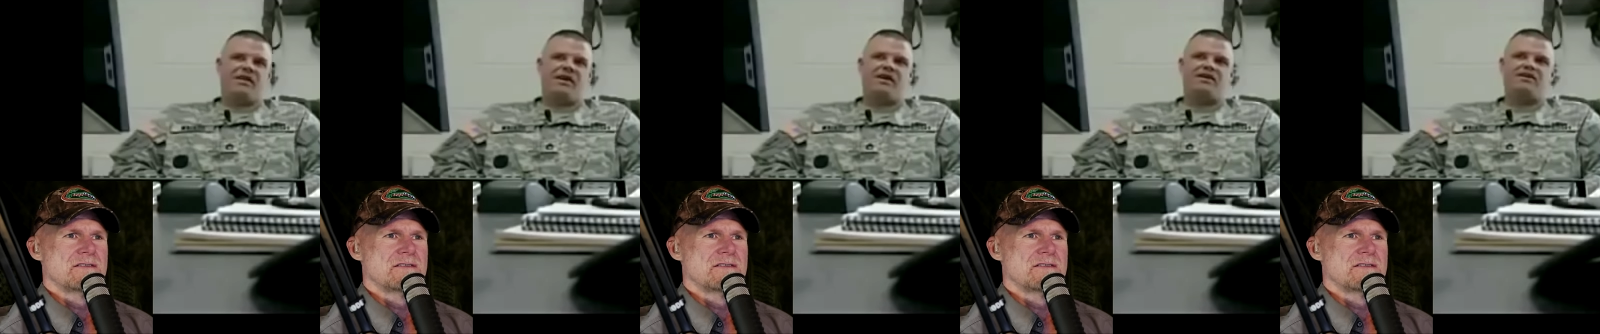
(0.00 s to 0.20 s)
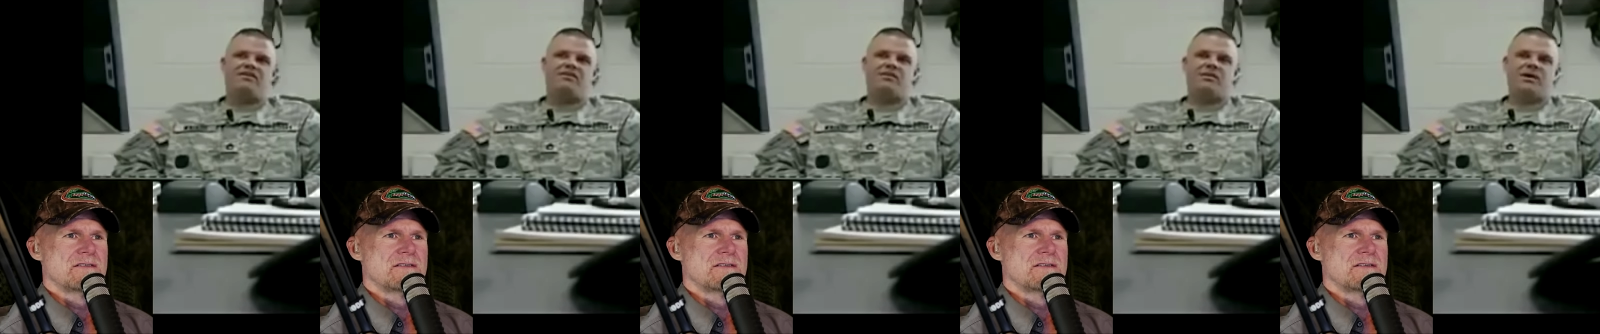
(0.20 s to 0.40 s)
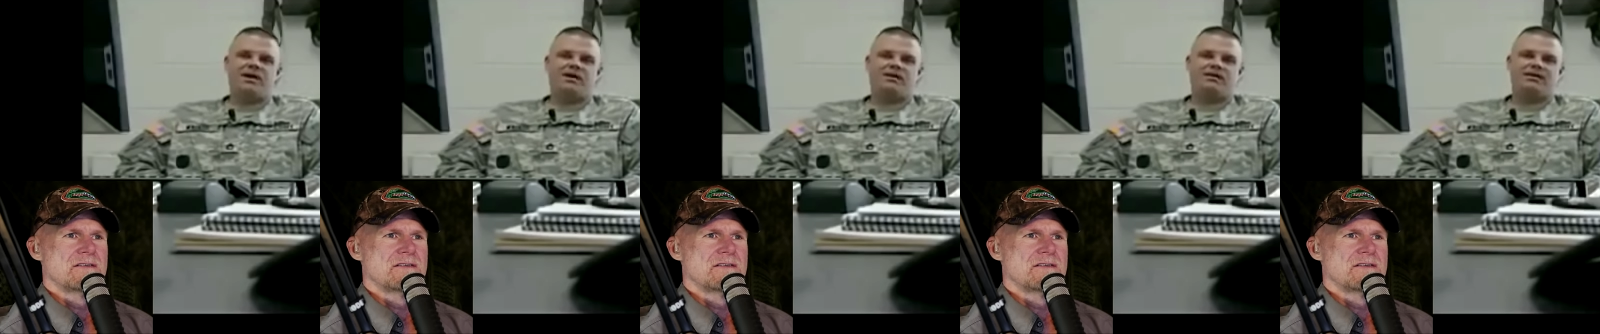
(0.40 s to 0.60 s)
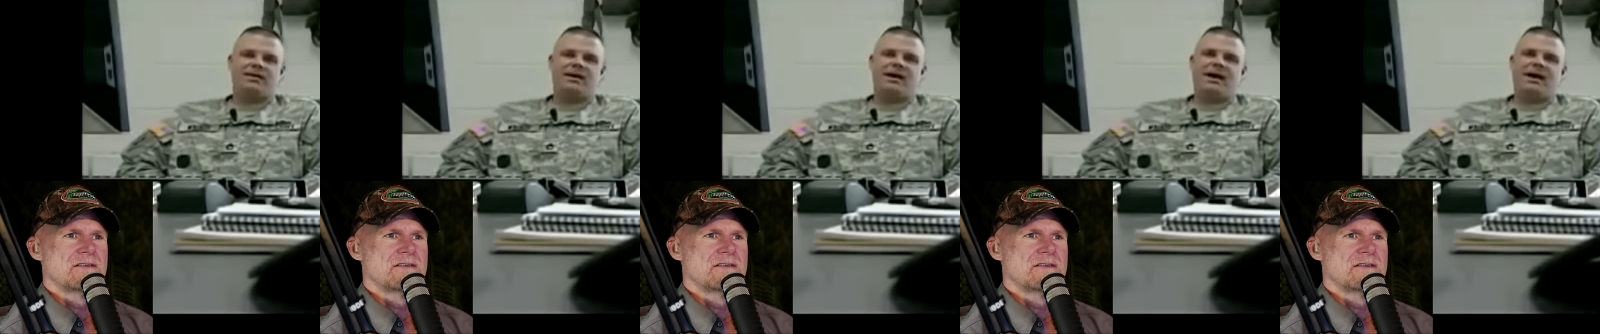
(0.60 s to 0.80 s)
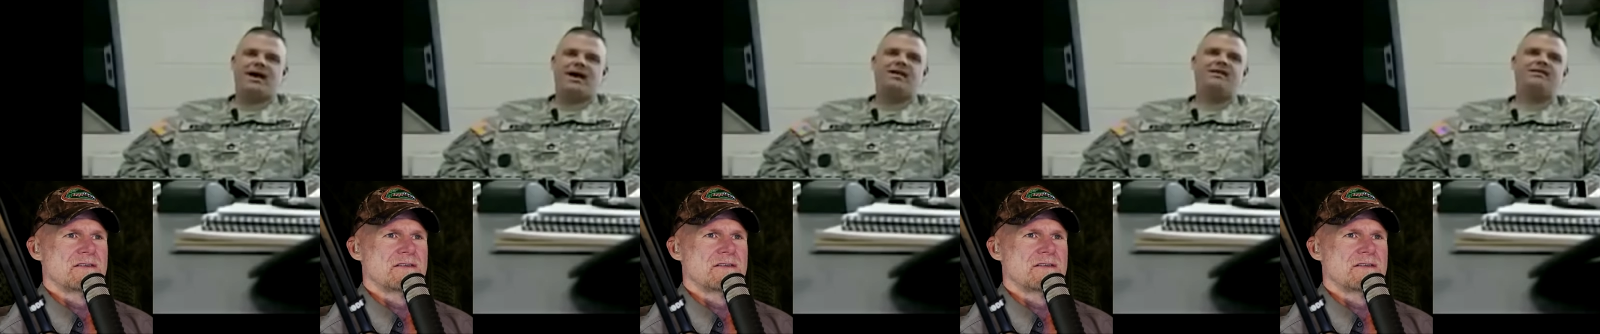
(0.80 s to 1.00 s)
Speaker 1: that direct
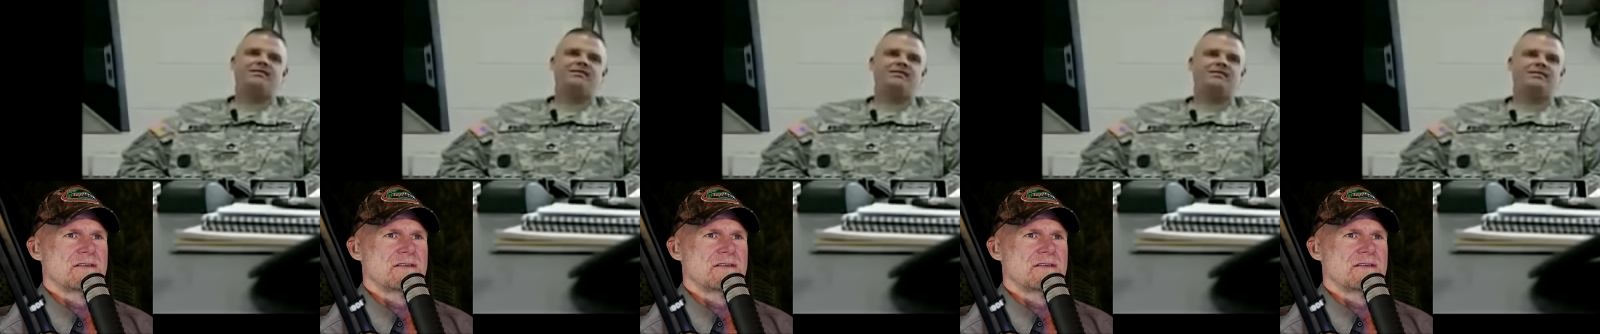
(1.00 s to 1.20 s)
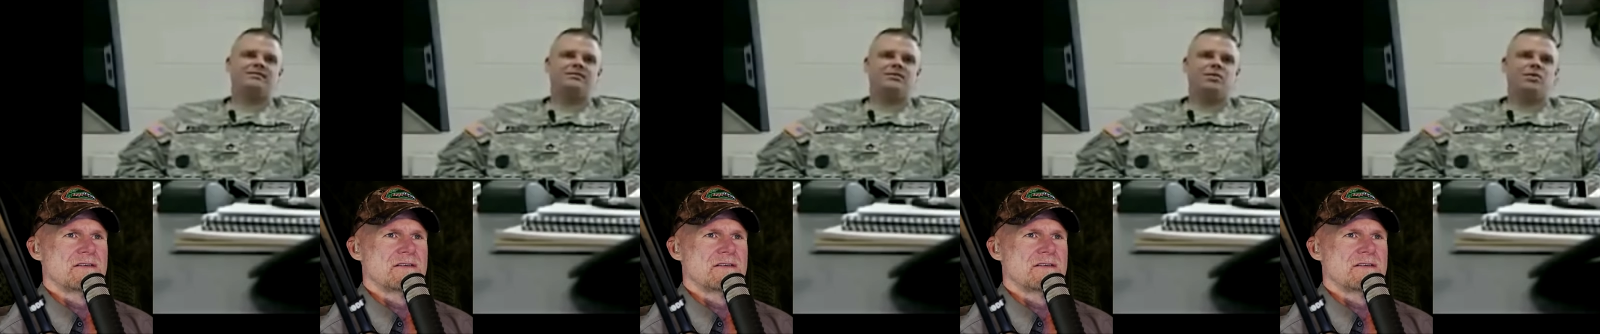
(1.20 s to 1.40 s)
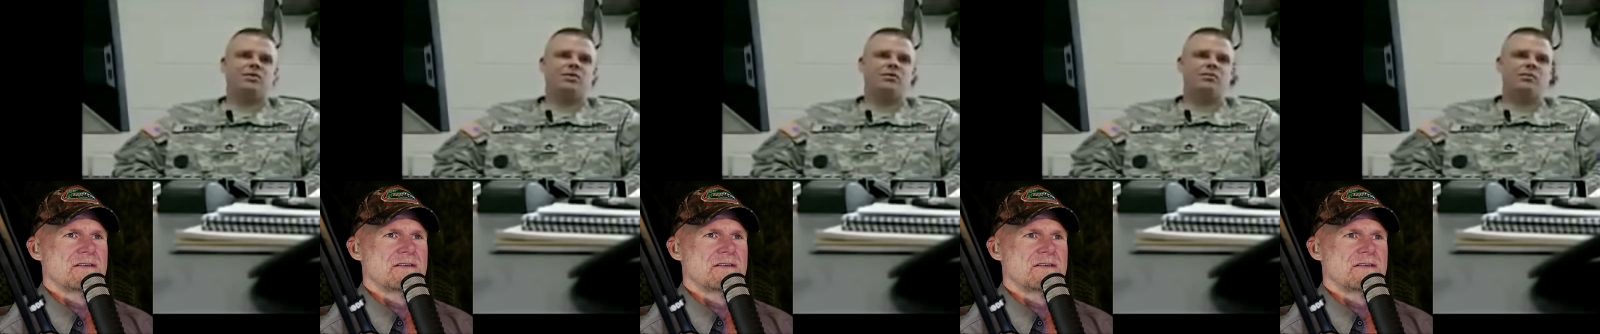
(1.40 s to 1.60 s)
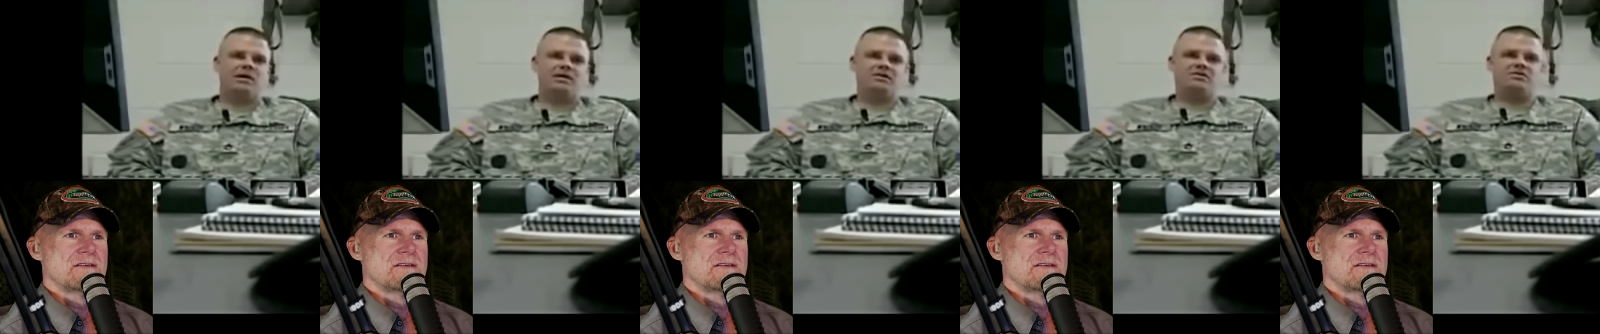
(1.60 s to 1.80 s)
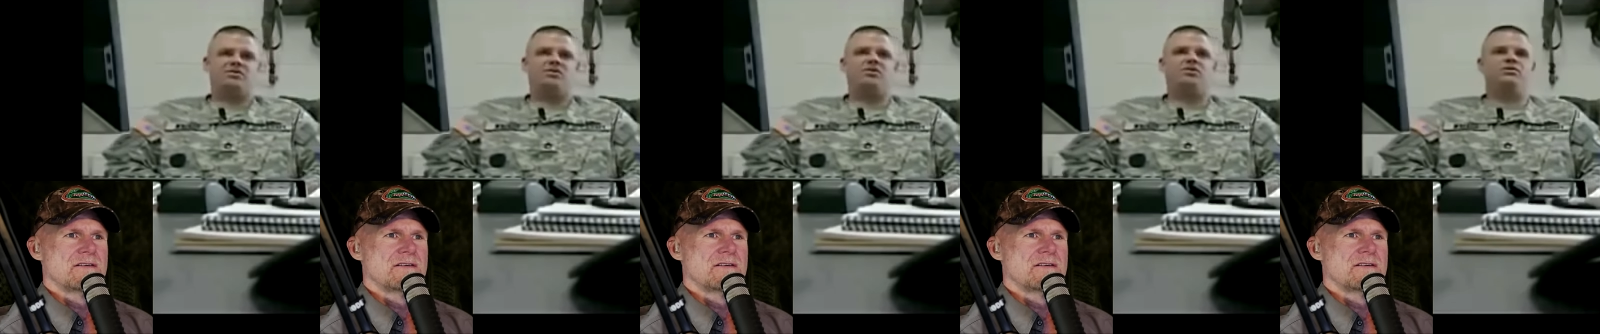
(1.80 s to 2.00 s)
guidance or
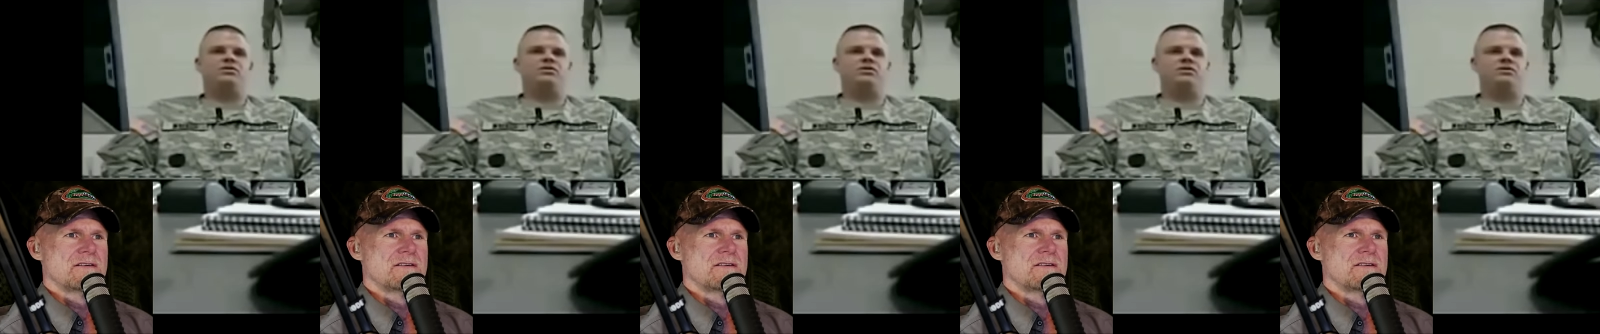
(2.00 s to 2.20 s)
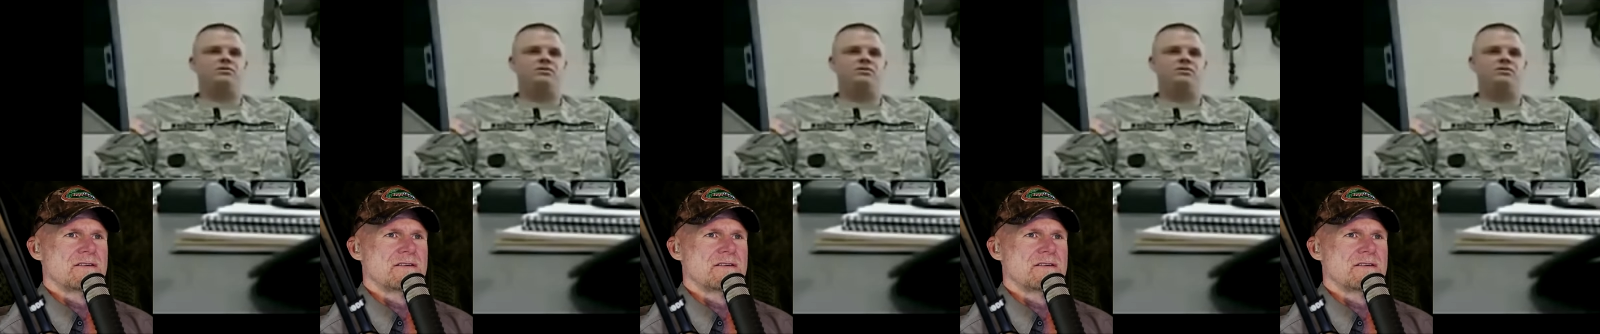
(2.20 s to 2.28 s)
mentorship.